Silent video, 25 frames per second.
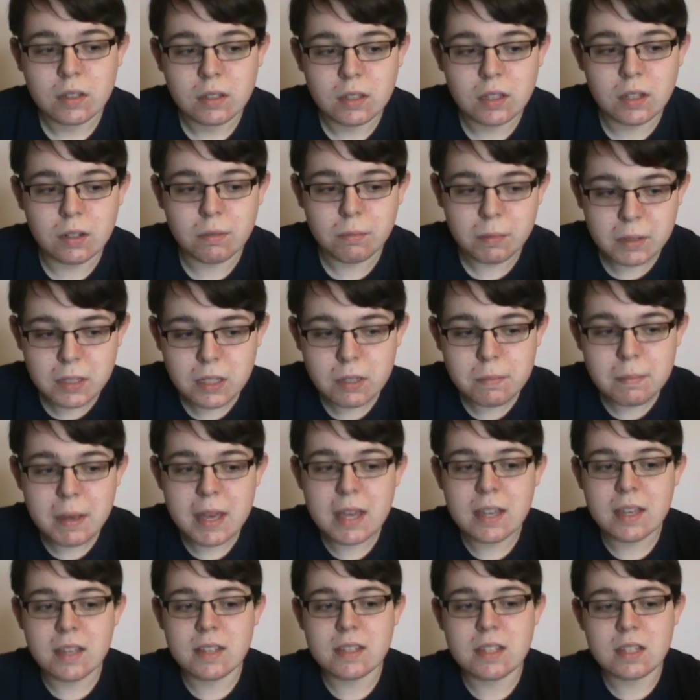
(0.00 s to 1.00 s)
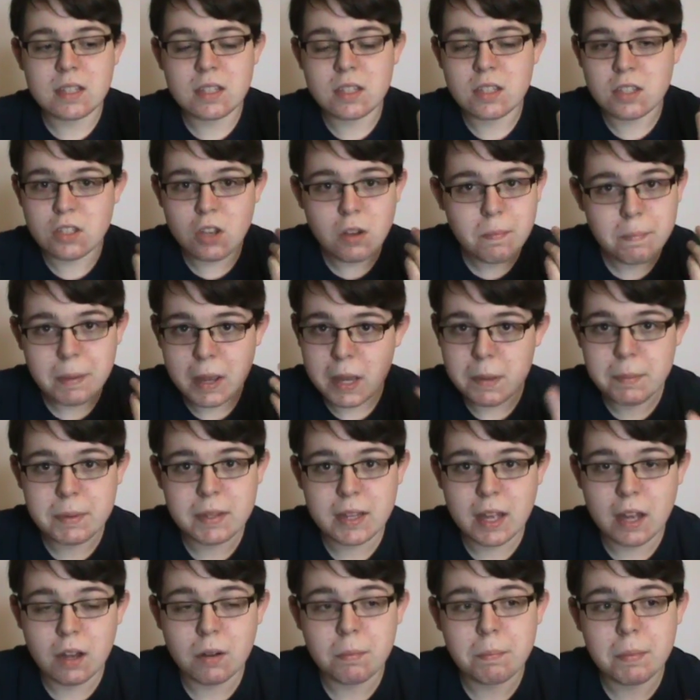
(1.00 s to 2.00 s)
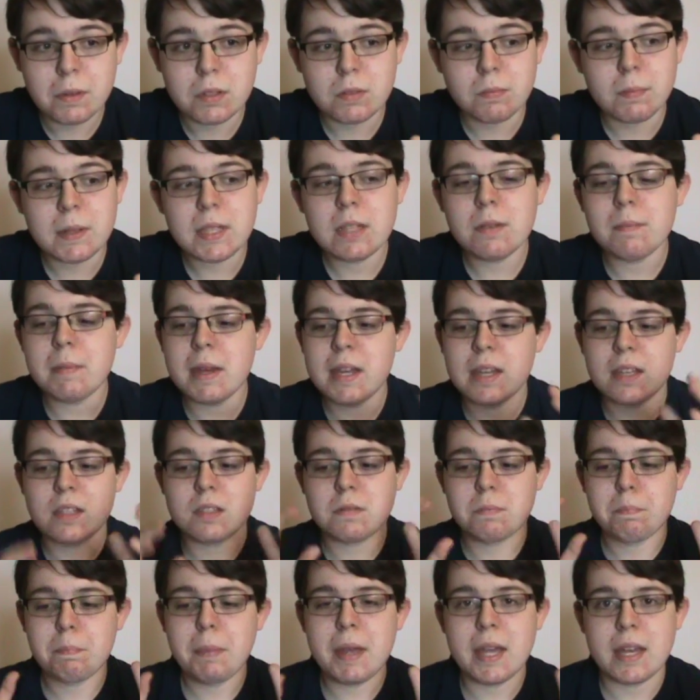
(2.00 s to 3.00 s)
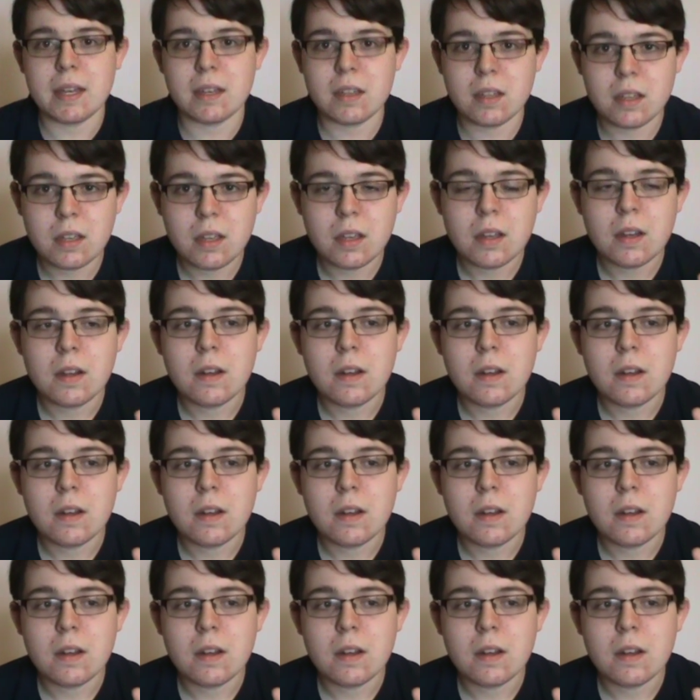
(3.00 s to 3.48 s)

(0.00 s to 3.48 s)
when you make it, don't pay me now, but when you make it big,